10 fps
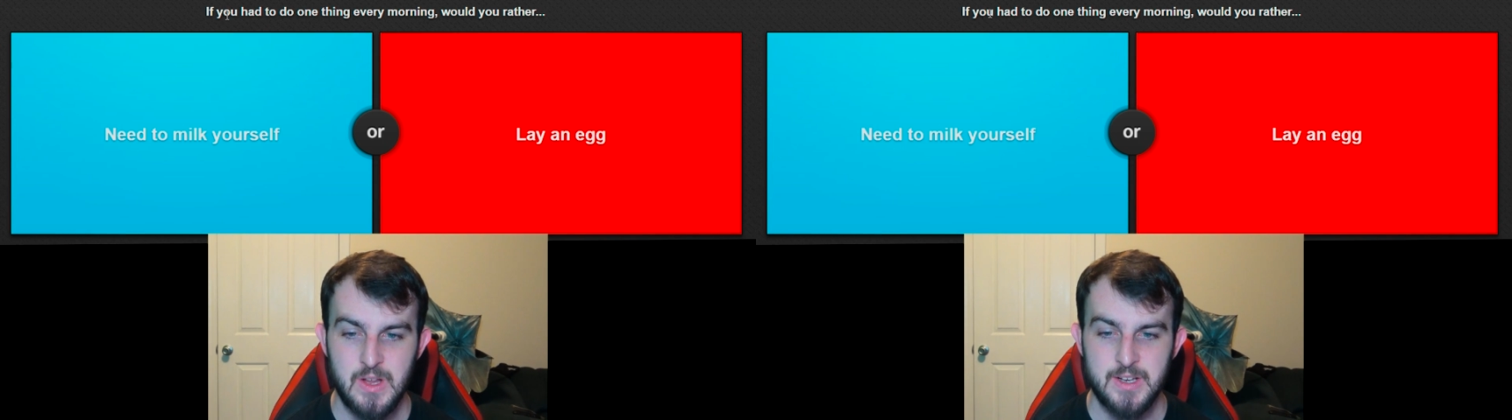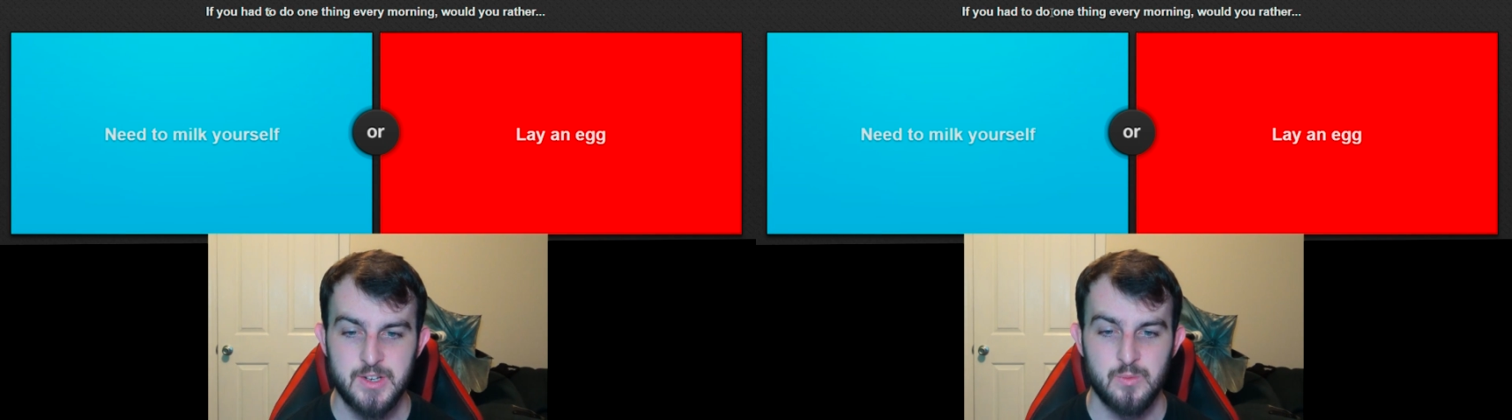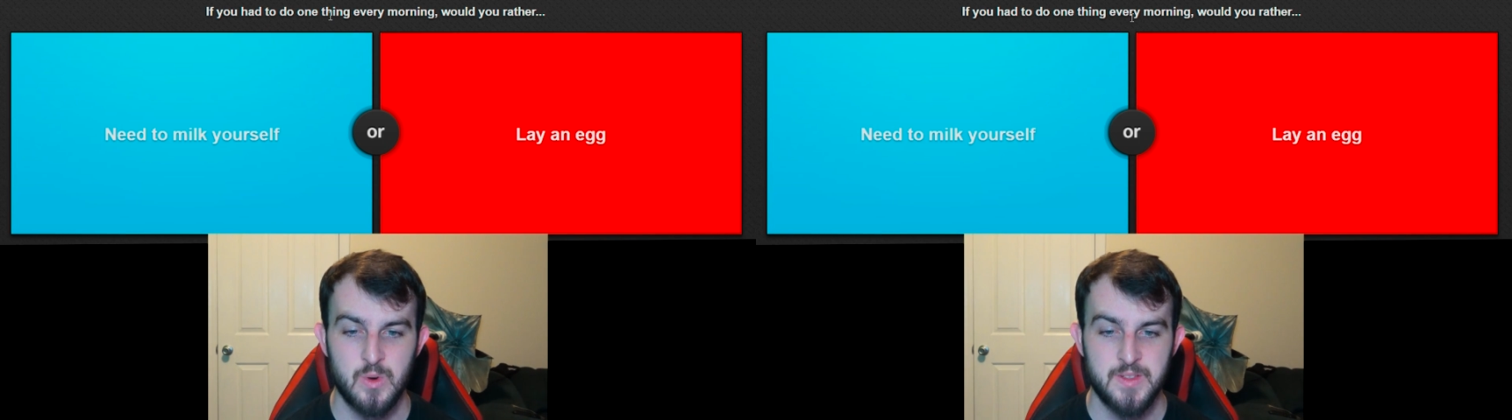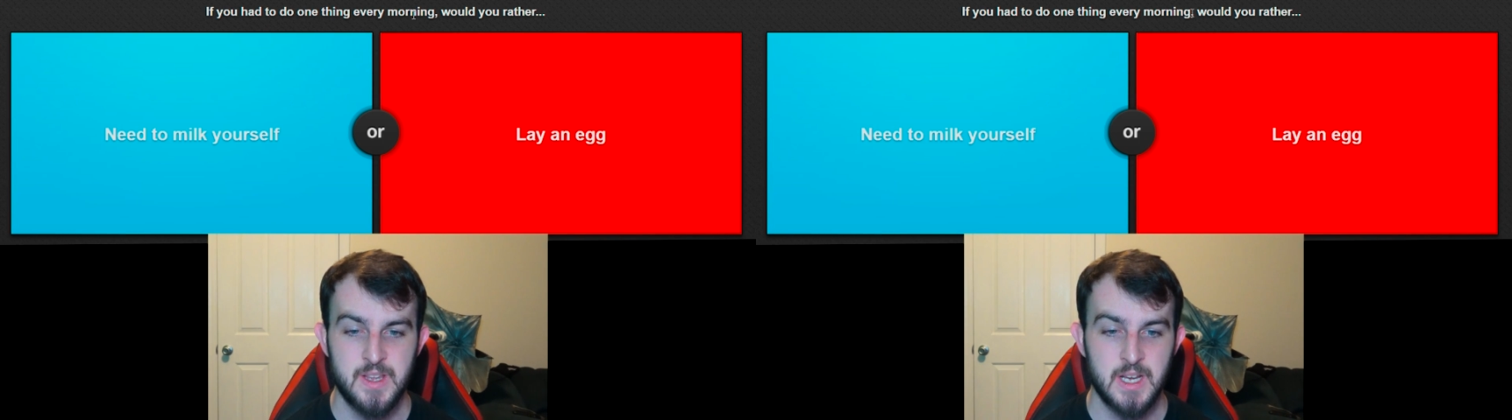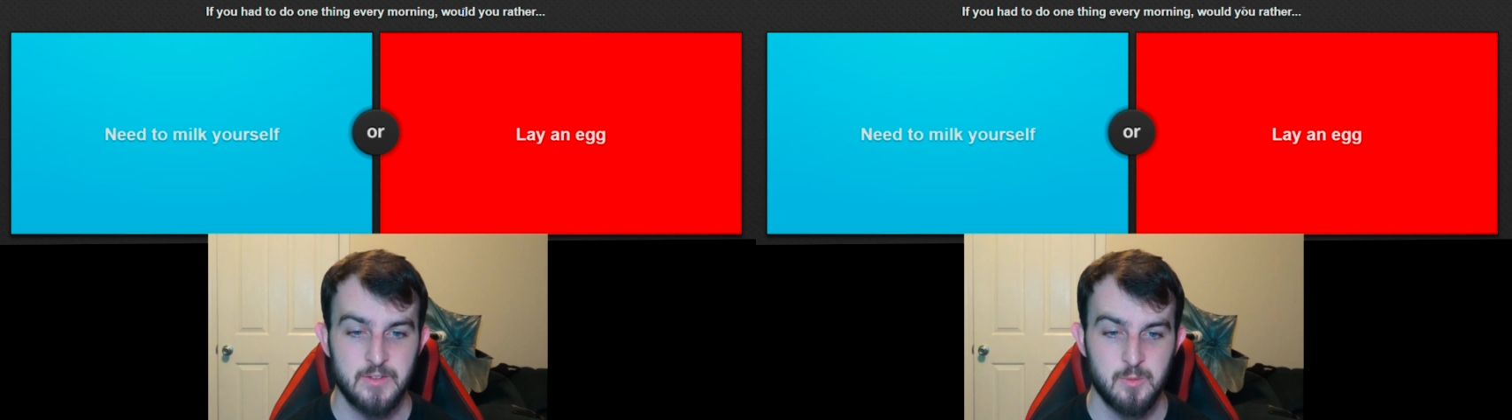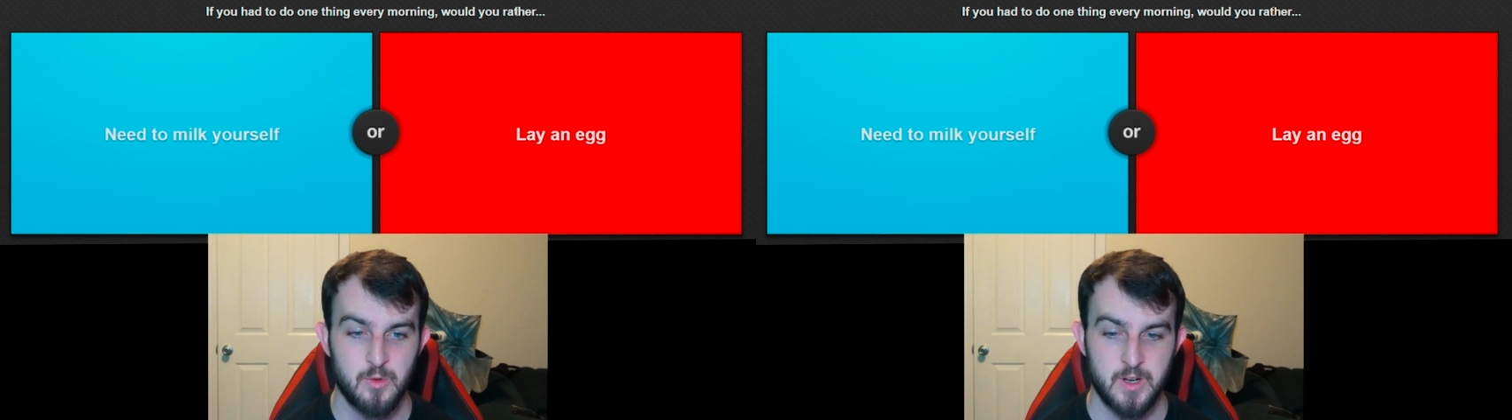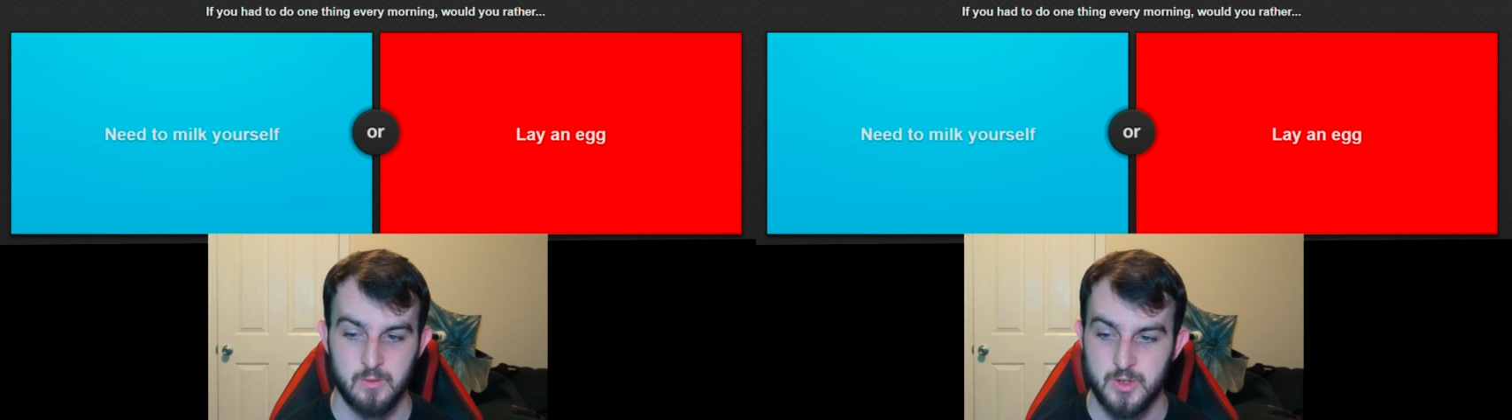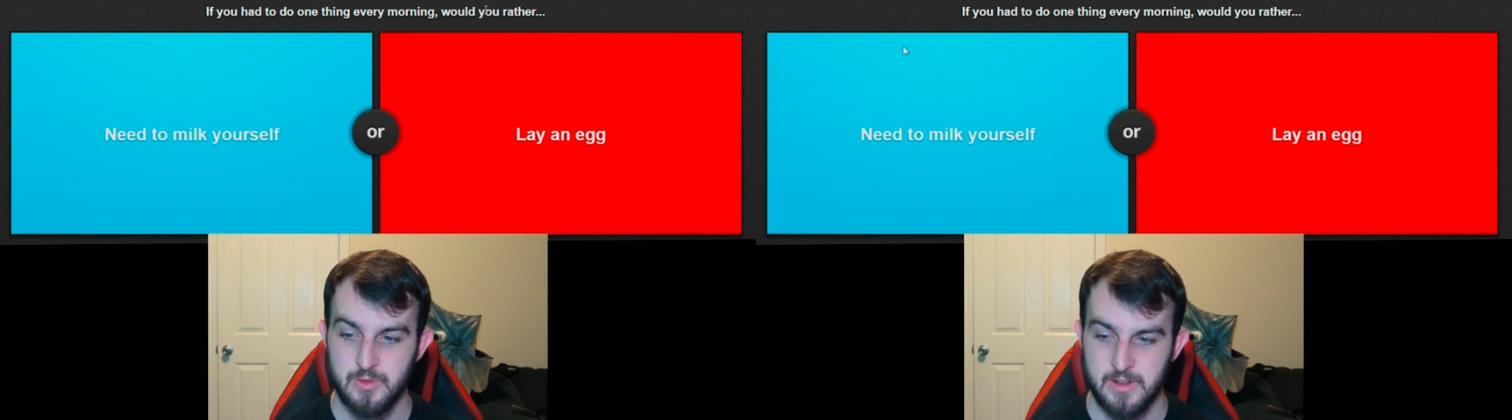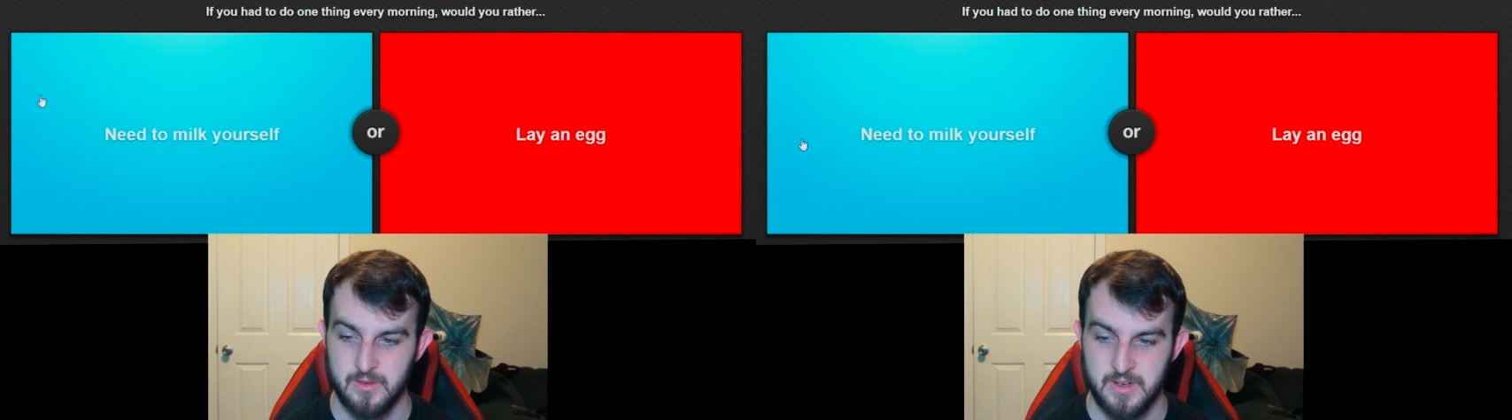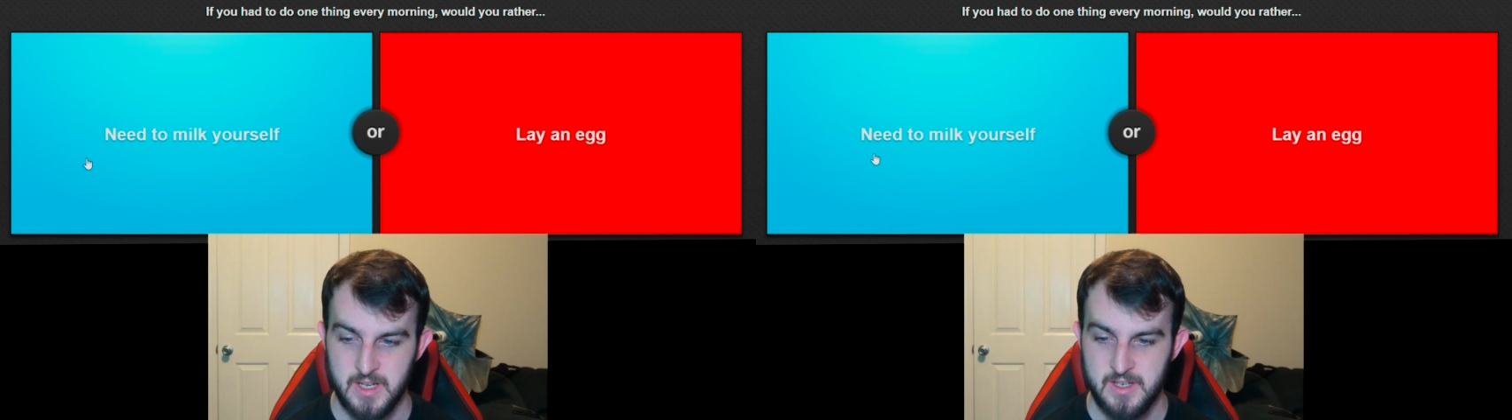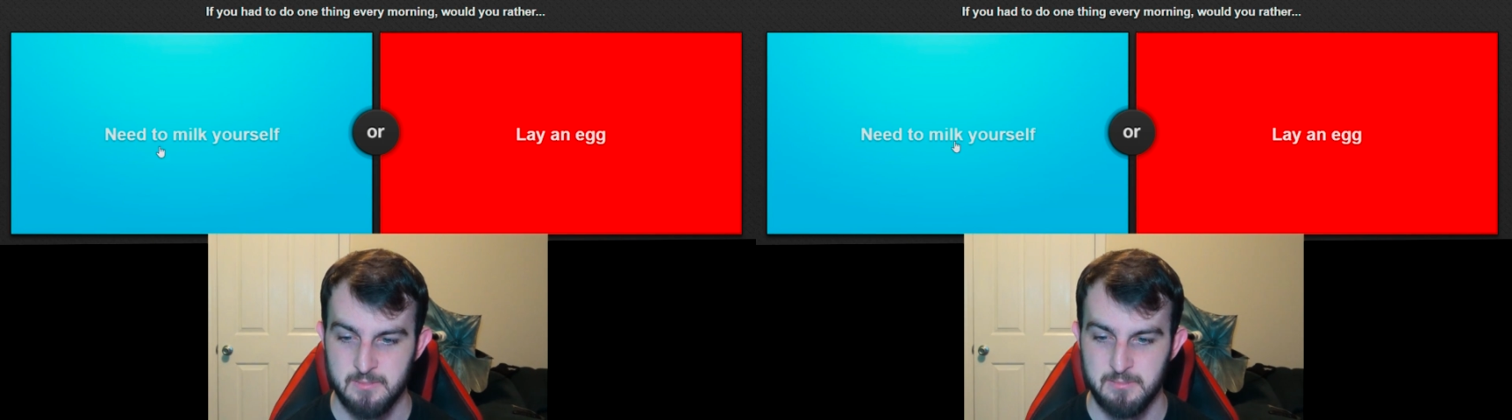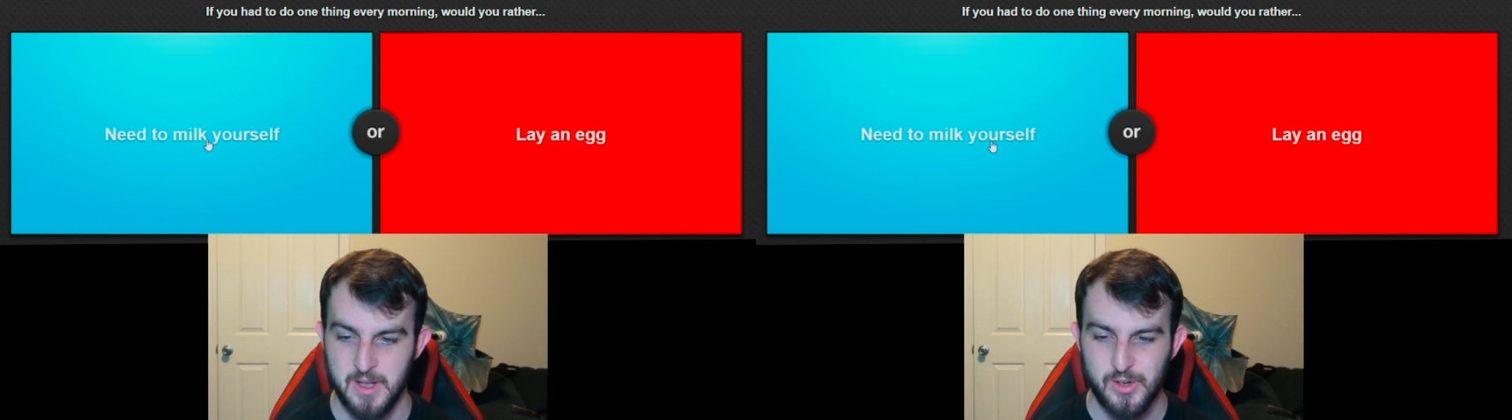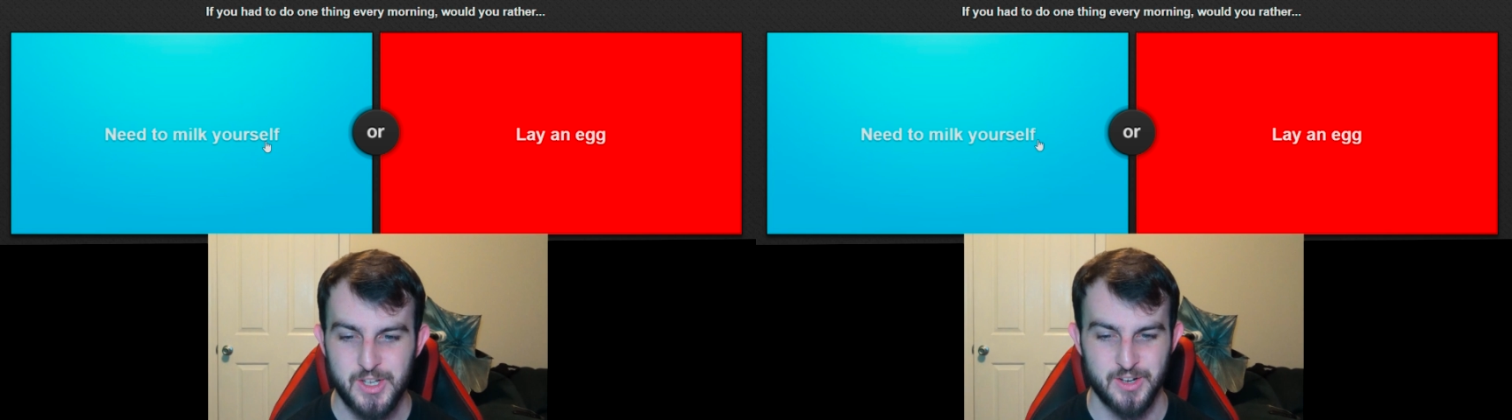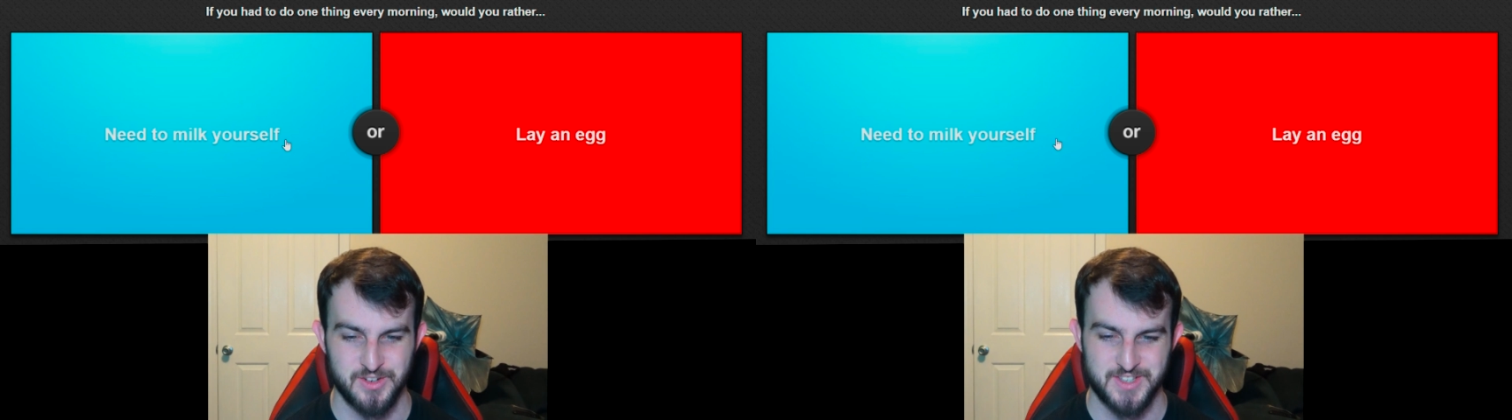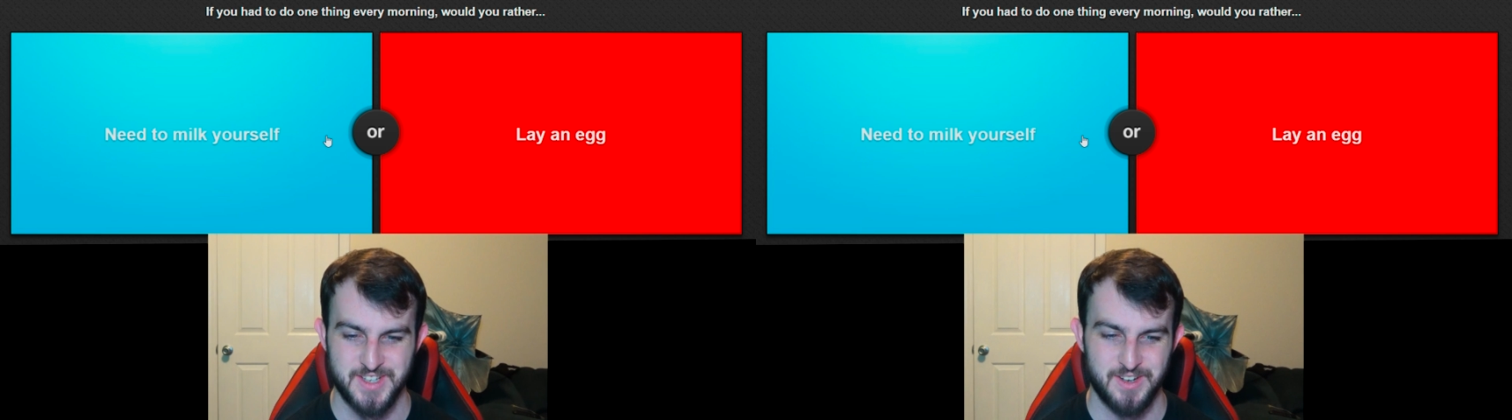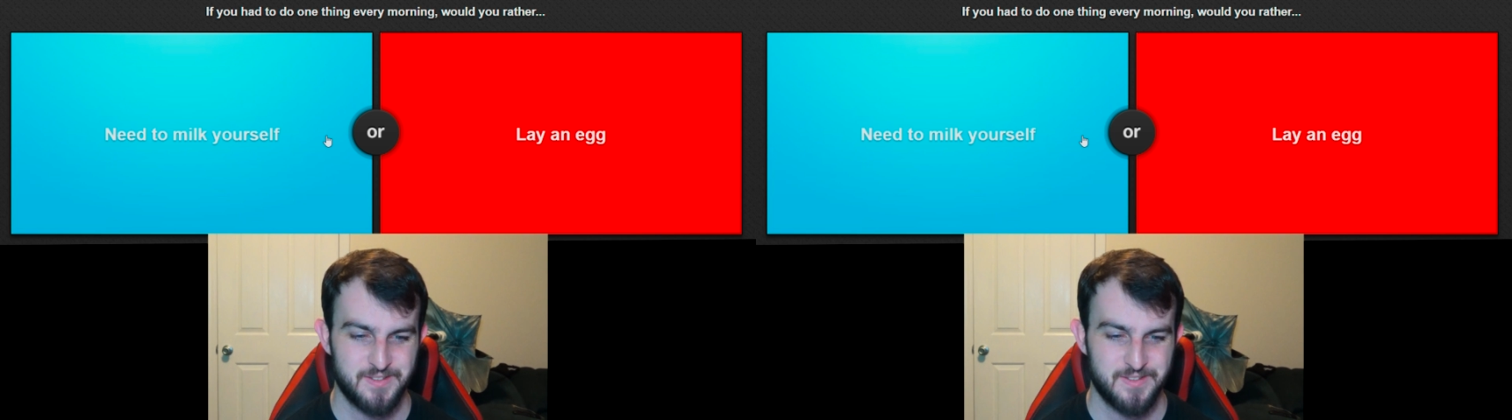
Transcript: If you had to do one thing every morning, would you rather need to milk